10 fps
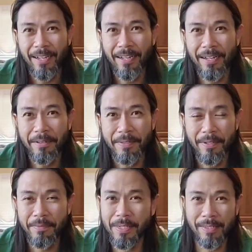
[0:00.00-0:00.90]

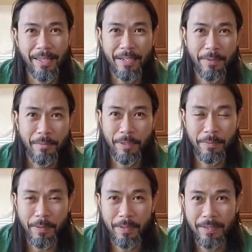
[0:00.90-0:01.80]
So I'm just glad to be able
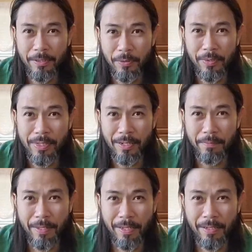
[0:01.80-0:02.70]
to be doing
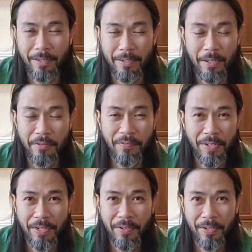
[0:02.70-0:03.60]
another
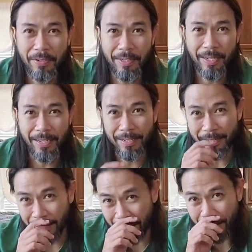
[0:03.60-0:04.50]
video here again.
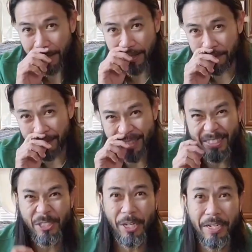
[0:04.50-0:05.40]
I think it was
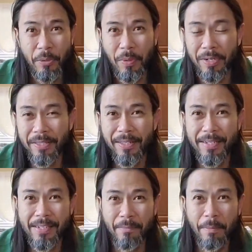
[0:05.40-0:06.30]
like January the
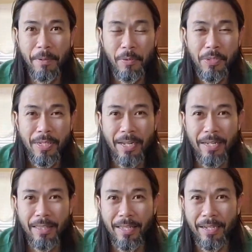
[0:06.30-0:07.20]
last time I posted
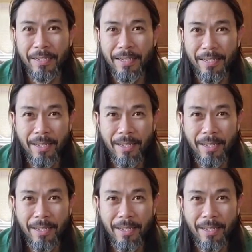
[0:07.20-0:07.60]
anything.